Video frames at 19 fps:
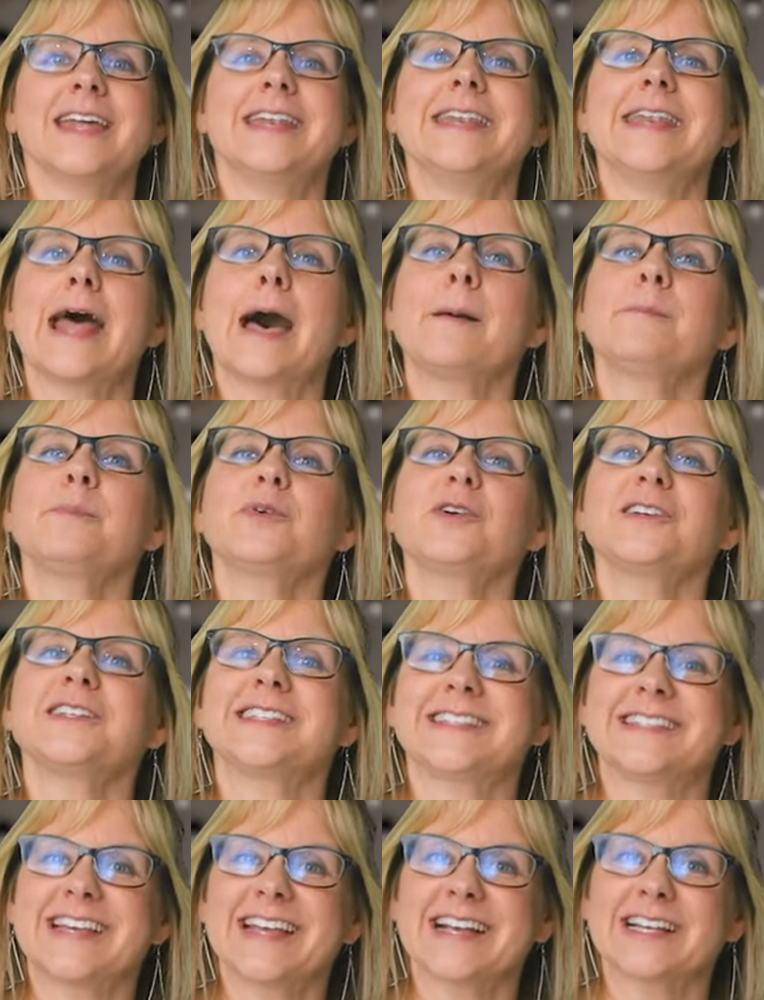Number
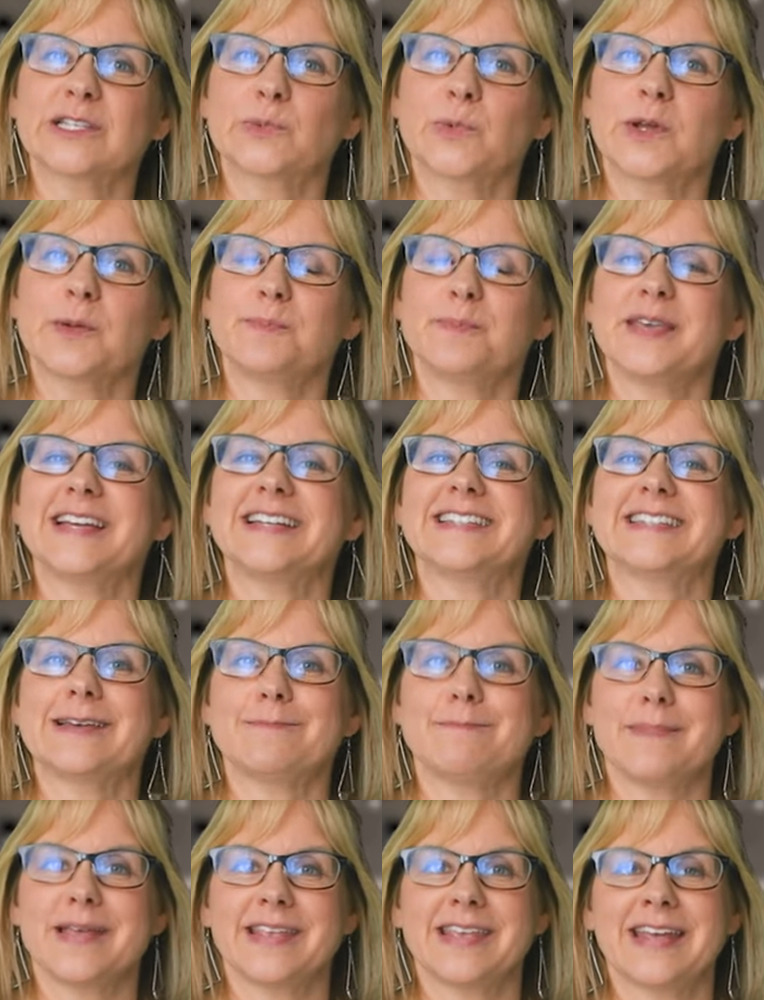6 would be
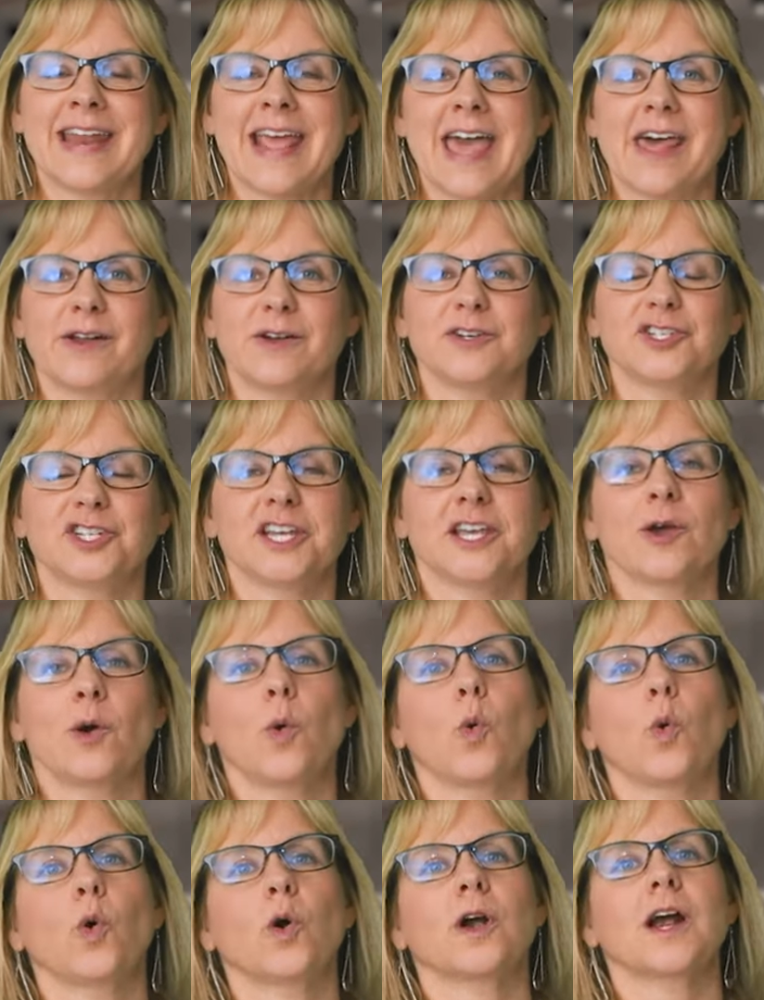Dominion Energy,
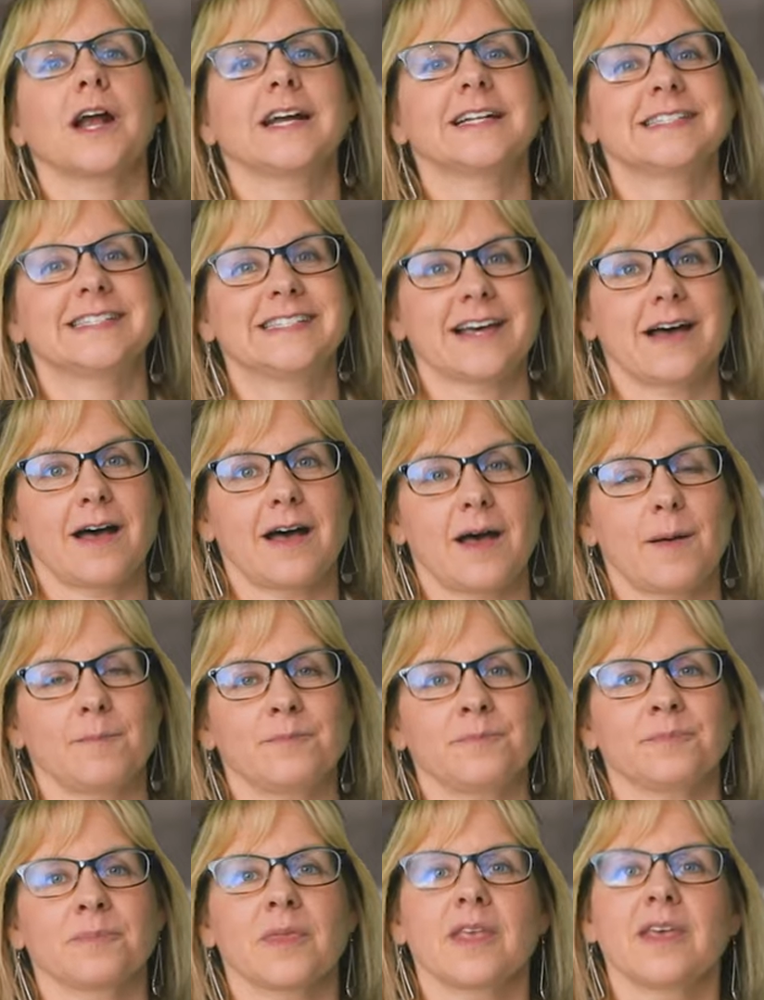or
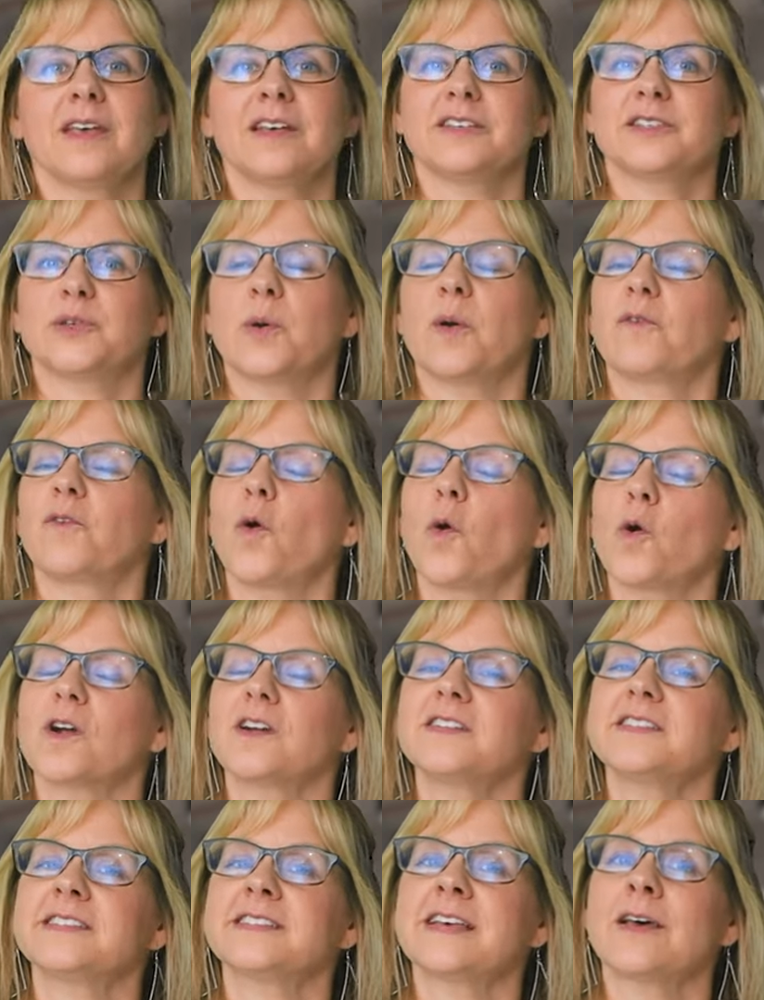DOM. So of
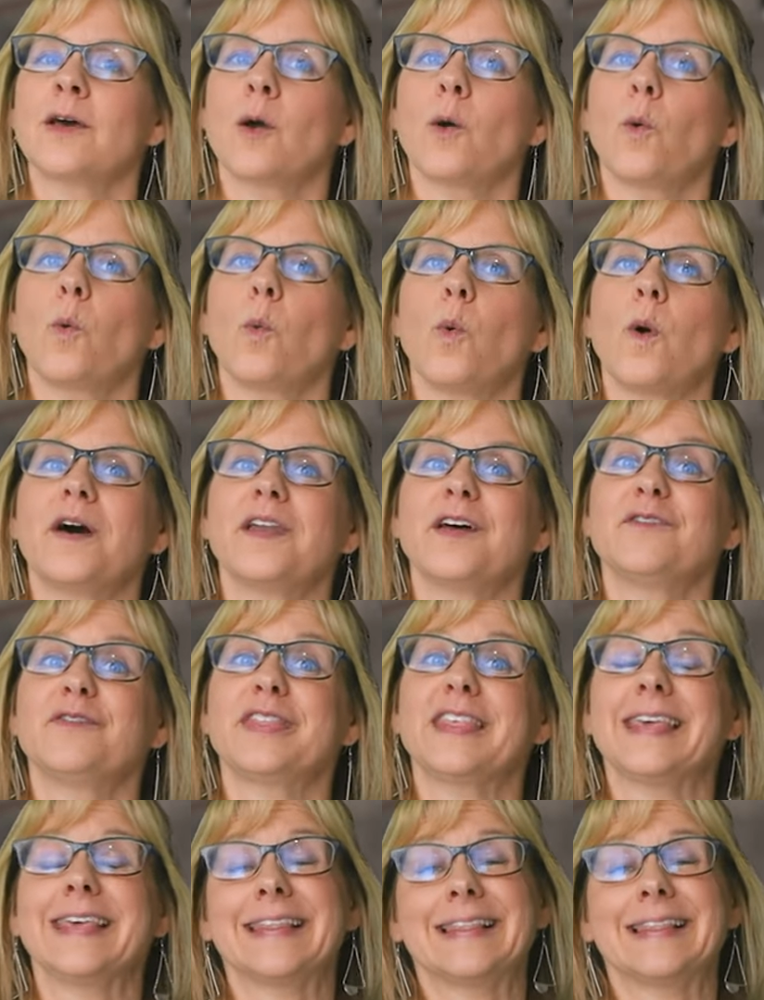course, one of the